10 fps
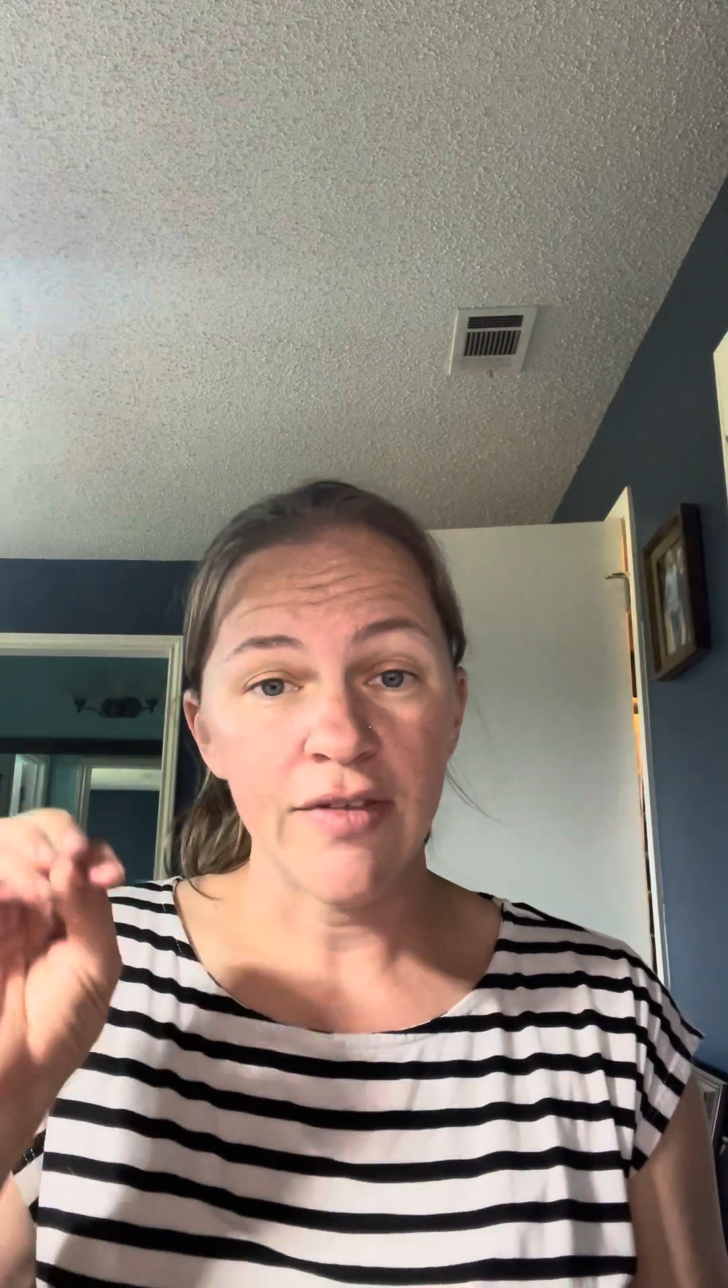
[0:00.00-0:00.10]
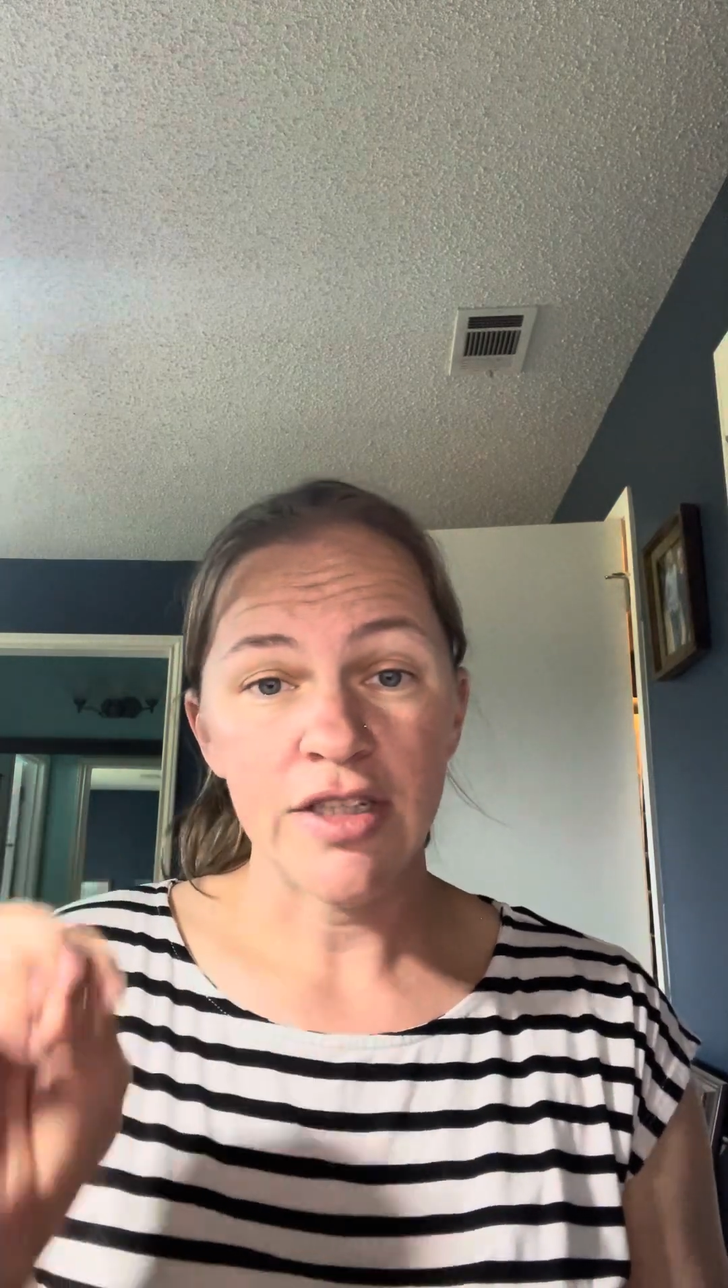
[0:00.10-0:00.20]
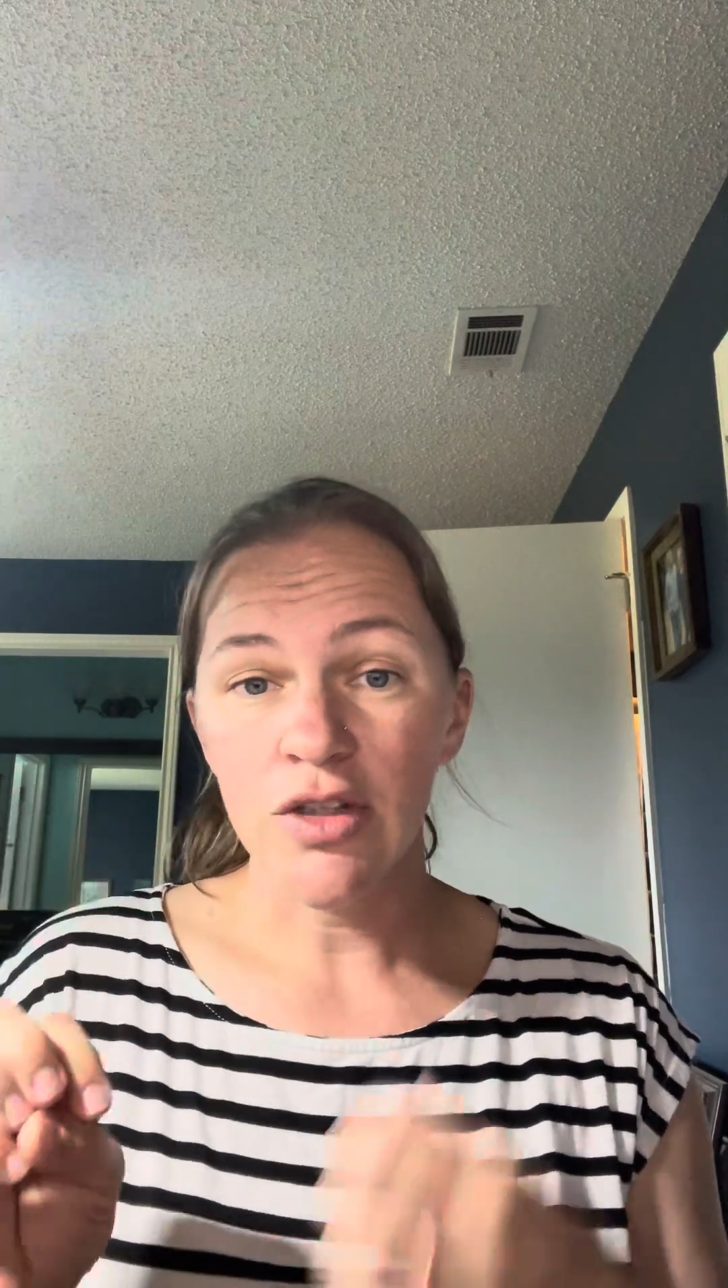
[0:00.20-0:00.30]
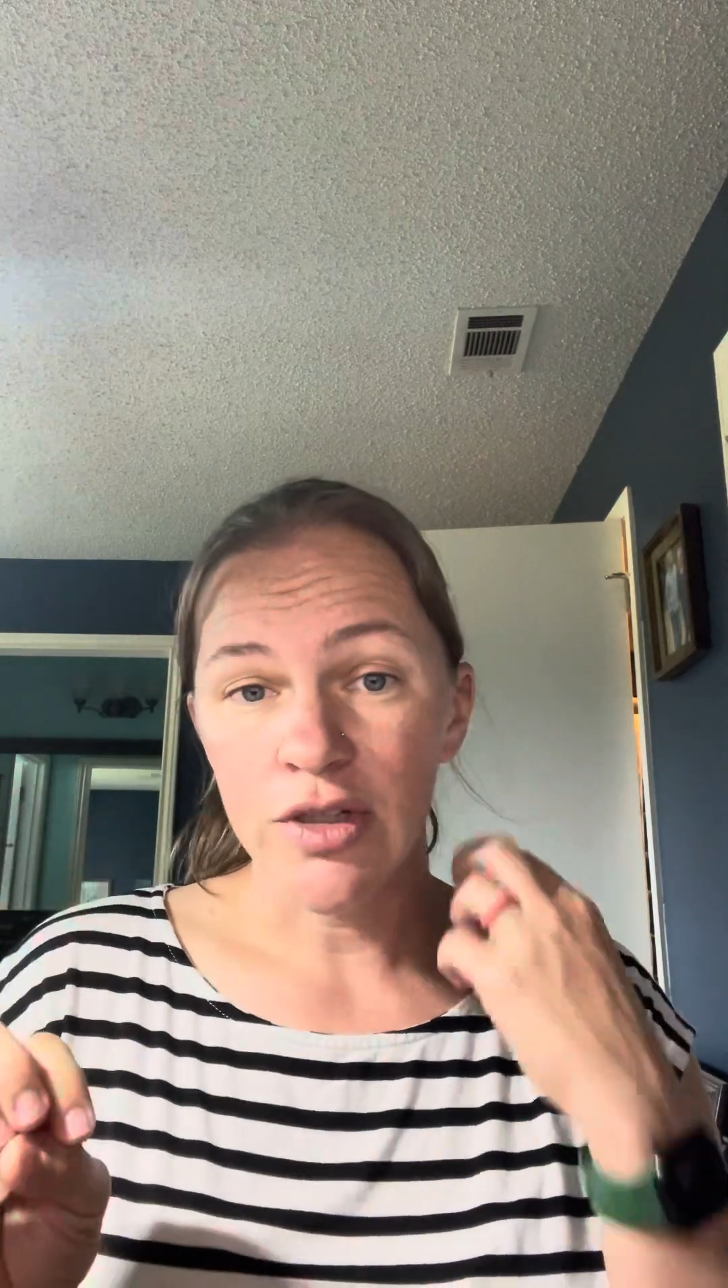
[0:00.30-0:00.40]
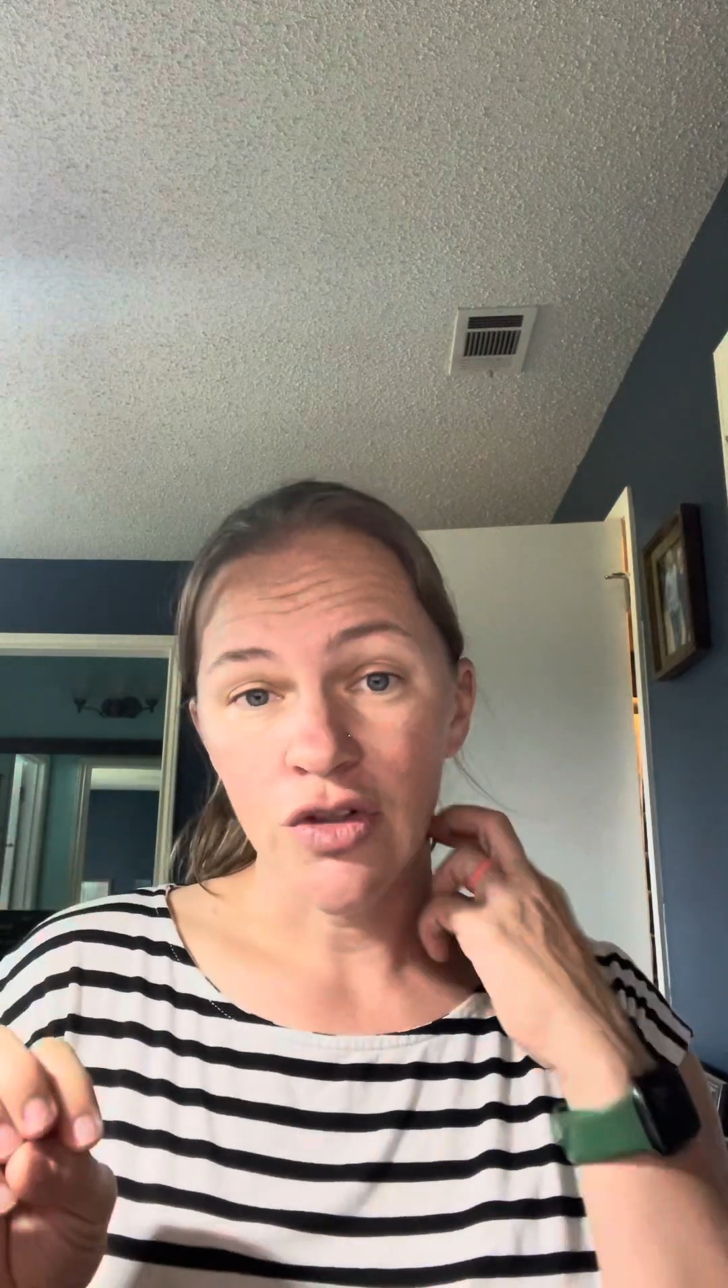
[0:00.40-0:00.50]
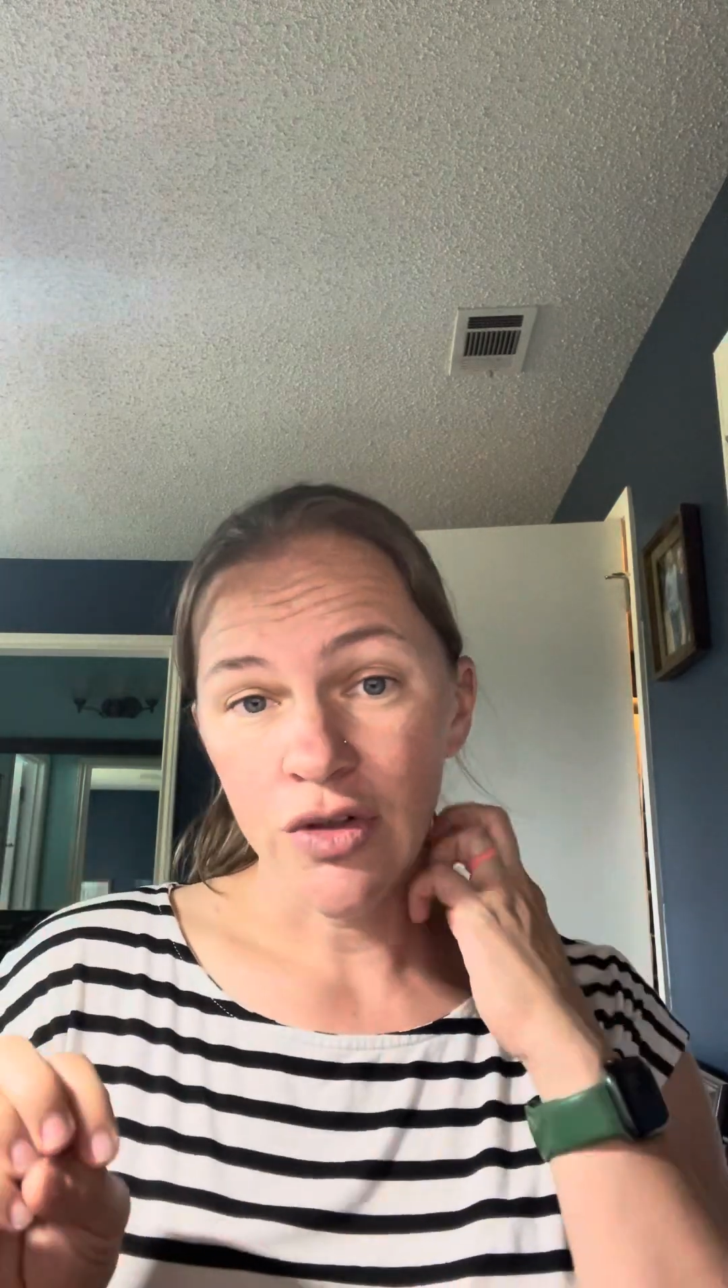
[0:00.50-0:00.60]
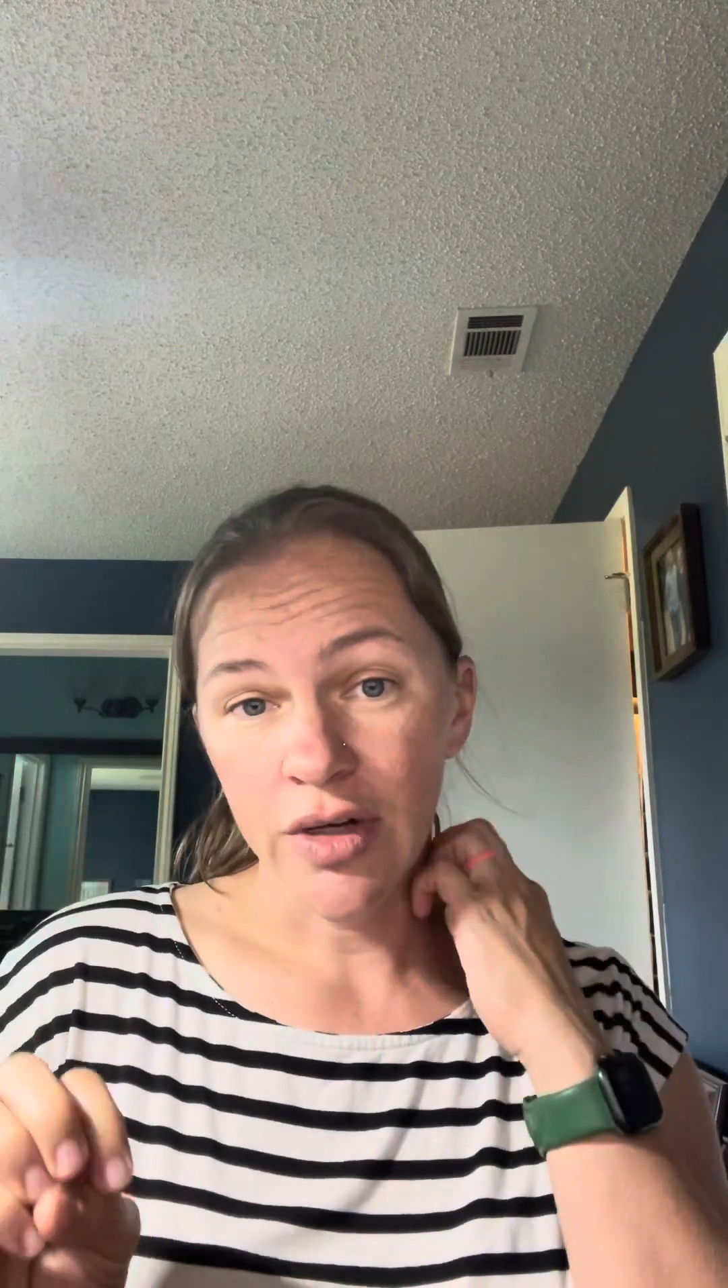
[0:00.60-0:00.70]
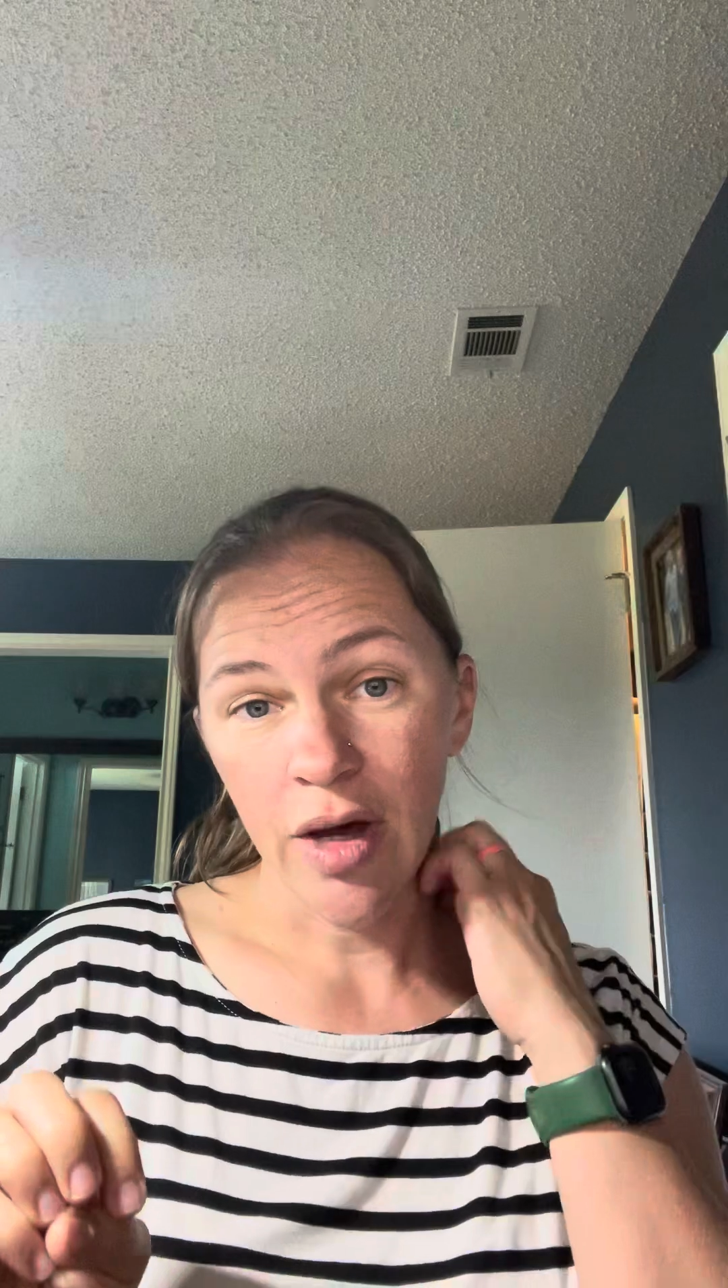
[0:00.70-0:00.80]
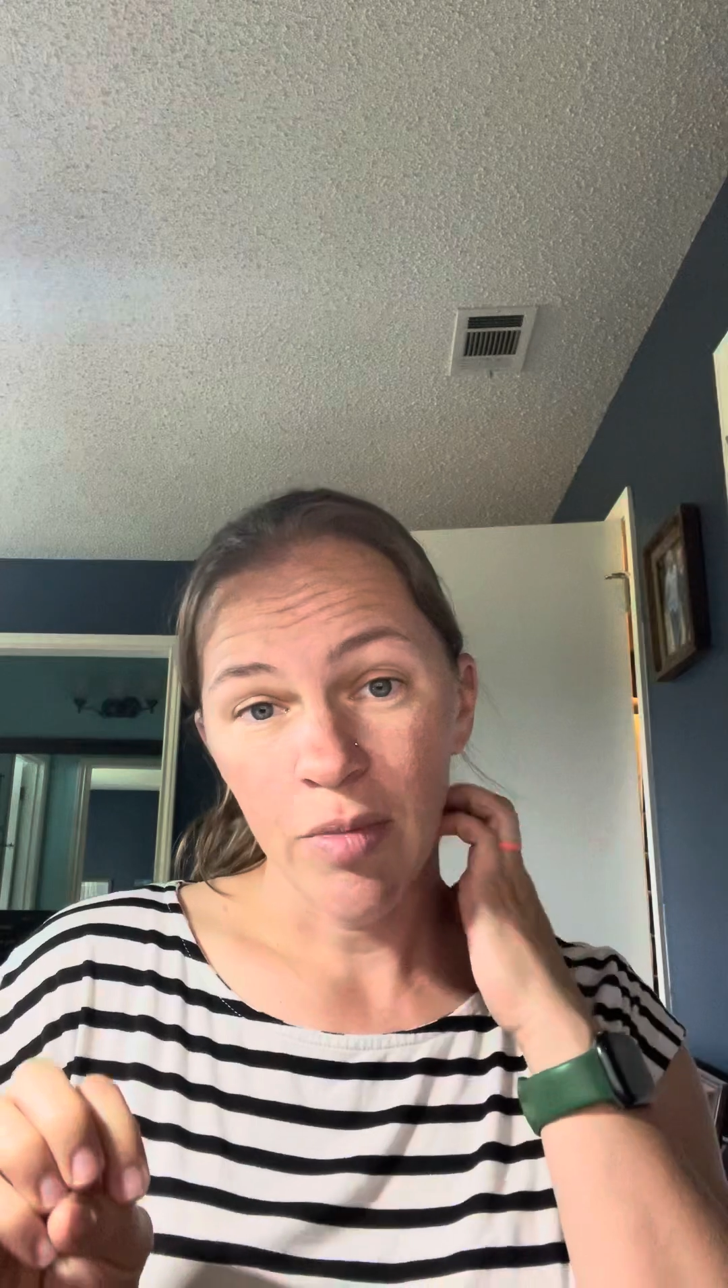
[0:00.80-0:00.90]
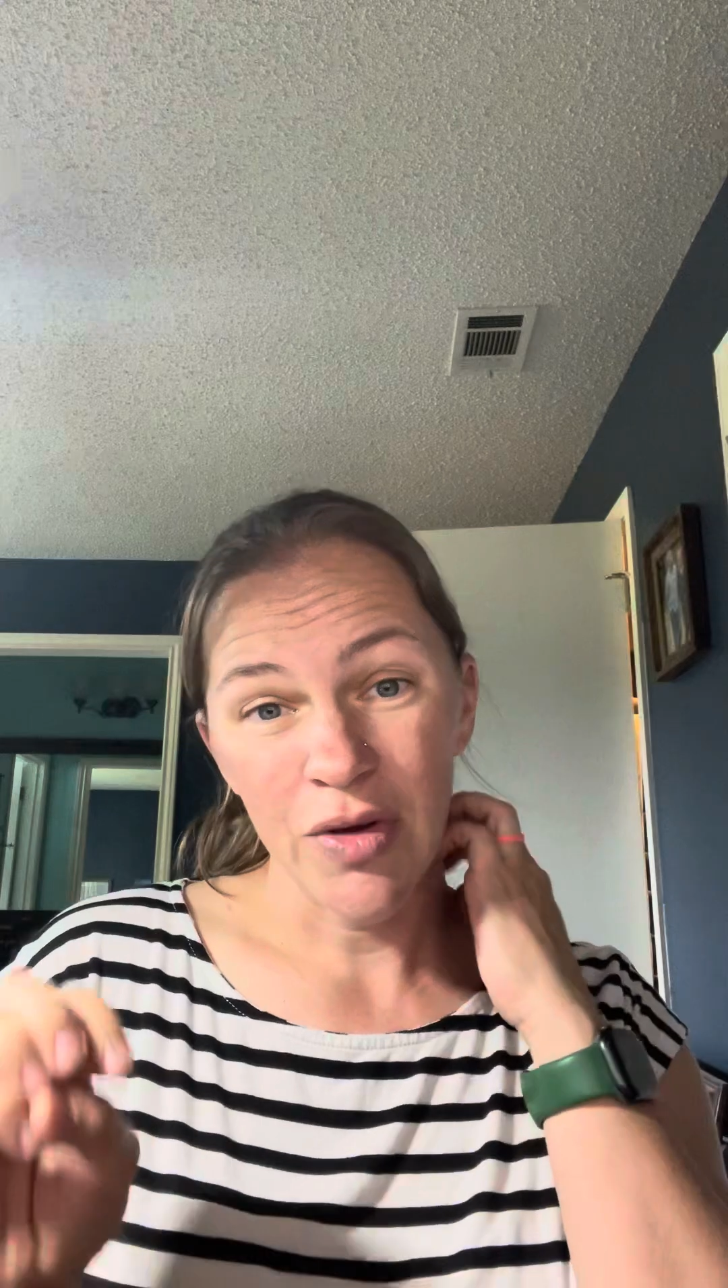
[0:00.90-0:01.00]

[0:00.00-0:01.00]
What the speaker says: decreased urine output,